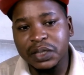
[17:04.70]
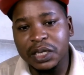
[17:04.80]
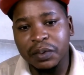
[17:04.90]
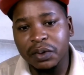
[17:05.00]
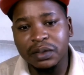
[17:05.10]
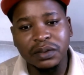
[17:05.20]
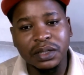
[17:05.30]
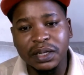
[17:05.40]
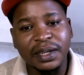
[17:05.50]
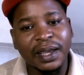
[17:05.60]
just because you
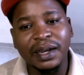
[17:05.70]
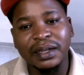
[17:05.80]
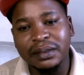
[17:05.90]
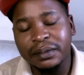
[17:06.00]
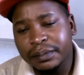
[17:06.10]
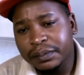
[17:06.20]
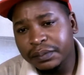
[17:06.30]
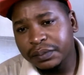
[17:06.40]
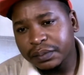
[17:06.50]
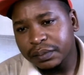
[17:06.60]
didn't get it.
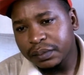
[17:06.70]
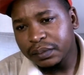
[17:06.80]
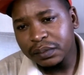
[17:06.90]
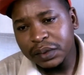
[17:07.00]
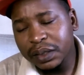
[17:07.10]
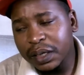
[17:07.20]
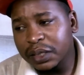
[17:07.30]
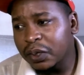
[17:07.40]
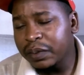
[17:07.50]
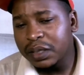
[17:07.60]
There are
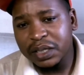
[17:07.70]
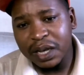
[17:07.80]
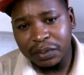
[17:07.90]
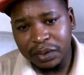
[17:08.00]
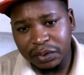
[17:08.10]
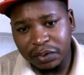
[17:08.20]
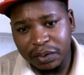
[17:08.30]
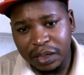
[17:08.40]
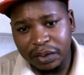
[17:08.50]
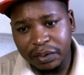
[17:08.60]
so many jobs you
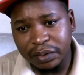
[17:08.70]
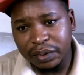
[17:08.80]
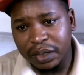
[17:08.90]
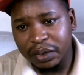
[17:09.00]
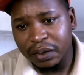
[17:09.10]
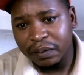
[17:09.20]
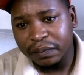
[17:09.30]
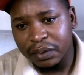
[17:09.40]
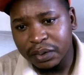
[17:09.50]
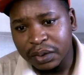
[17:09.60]
can go
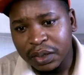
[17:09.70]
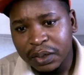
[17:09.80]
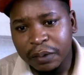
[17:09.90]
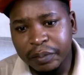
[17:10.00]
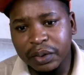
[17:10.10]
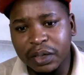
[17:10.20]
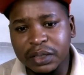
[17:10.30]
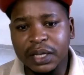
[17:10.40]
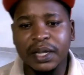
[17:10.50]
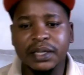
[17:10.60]
for,
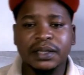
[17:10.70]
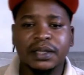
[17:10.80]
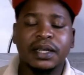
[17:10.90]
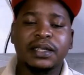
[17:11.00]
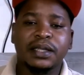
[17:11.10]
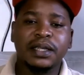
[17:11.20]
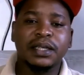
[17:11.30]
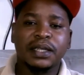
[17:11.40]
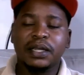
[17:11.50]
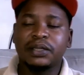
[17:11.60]
because the next
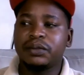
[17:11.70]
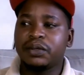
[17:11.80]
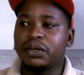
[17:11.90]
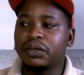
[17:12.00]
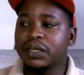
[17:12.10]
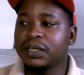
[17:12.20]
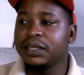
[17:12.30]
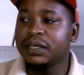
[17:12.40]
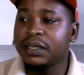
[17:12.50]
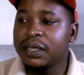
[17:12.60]
thing that you don't
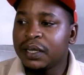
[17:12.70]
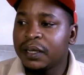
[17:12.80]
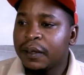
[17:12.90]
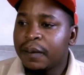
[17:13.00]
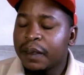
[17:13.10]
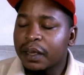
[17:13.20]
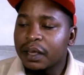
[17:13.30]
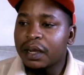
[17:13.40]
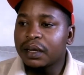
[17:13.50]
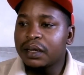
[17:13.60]
notice,
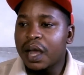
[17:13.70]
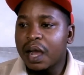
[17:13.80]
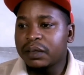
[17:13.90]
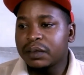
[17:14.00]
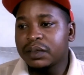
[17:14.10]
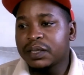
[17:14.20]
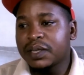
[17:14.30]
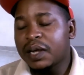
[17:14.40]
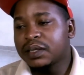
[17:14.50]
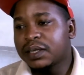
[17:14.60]
now they will
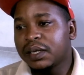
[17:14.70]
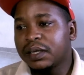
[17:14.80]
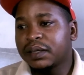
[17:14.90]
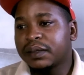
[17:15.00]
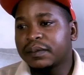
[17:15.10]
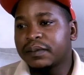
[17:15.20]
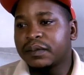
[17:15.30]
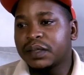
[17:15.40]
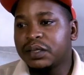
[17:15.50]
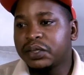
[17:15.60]
start saying
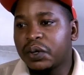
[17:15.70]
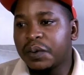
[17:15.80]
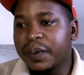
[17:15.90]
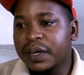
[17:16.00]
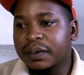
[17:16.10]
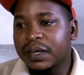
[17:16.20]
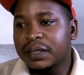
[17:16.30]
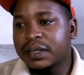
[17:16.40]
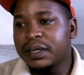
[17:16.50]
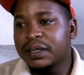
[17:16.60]
in Joburg,
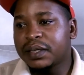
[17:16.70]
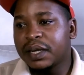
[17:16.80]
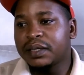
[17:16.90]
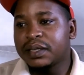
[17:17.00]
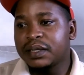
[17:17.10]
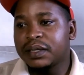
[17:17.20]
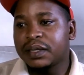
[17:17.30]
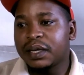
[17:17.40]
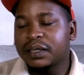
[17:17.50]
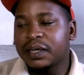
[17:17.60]
let's say in Sentin,
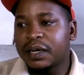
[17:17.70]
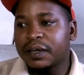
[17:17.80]
that